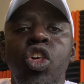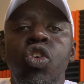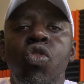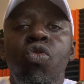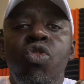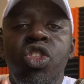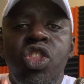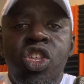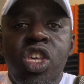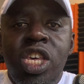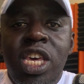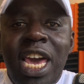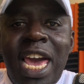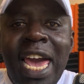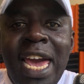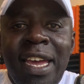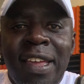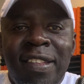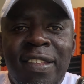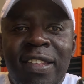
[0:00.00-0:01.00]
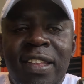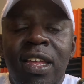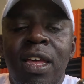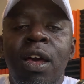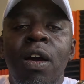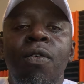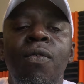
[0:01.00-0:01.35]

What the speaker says: UGX,